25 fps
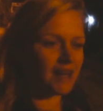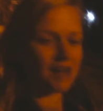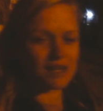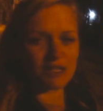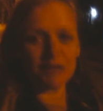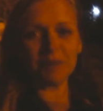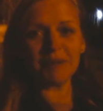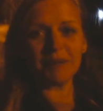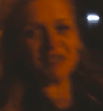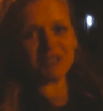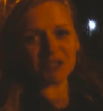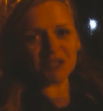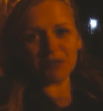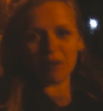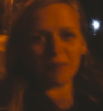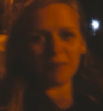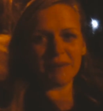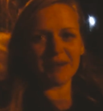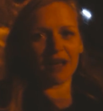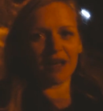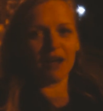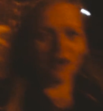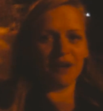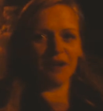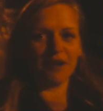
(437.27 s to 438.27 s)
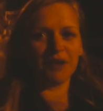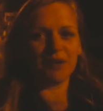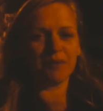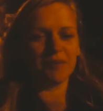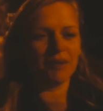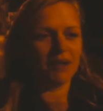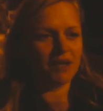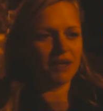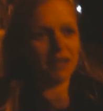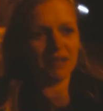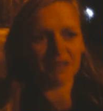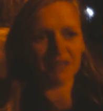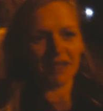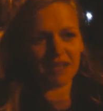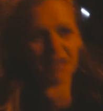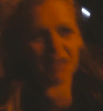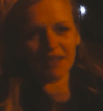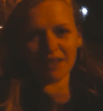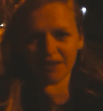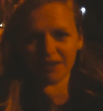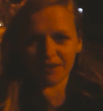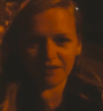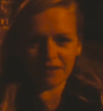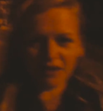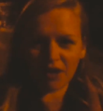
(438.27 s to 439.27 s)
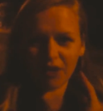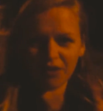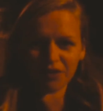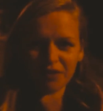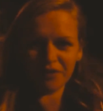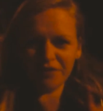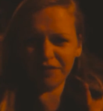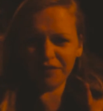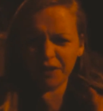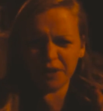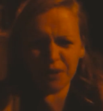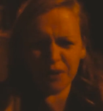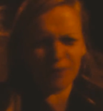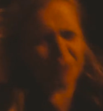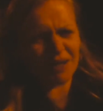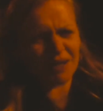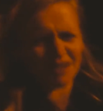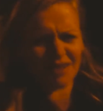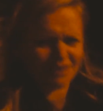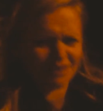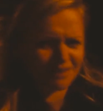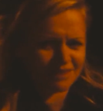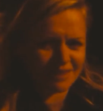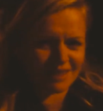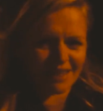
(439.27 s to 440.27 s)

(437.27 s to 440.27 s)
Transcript: I'll speak to you when we get home, either on the phone when I